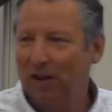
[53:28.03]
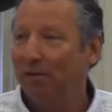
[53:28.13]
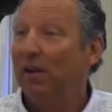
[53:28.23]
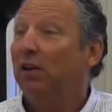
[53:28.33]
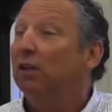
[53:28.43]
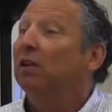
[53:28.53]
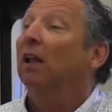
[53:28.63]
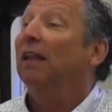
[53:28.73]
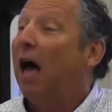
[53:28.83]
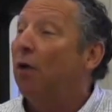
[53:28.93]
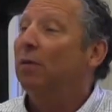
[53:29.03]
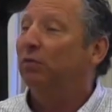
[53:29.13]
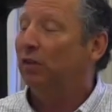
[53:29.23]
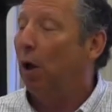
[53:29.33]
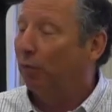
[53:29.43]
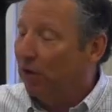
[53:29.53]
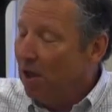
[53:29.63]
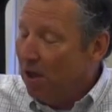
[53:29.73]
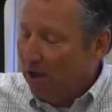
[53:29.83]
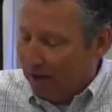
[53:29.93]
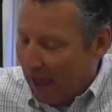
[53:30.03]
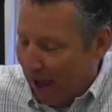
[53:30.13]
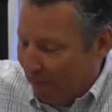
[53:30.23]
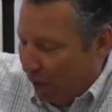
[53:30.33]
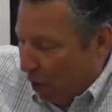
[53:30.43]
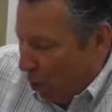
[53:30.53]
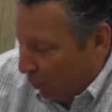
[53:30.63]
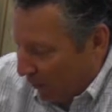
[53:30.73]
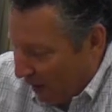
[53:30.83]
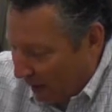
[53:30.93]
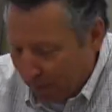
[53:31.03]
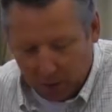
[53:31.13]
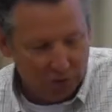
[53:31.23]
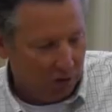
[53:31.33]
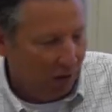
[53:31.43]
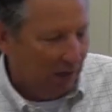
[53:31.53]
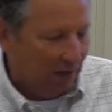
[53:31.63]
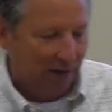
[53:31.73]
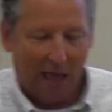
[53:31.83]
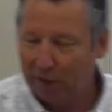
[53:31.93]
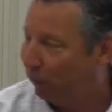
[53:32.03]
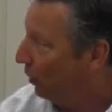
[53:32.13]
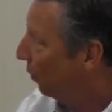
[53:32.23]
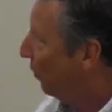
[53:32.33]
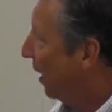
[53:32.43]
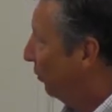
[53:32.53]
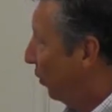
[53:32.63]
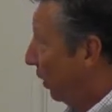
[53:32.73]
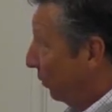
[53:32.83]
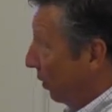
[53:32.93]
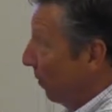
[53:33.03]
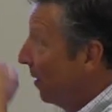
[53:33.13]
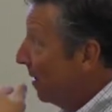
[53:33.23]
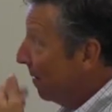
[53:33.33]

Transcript: stuff and to allow themselves to have their own developmental journey attached to their faith journey. So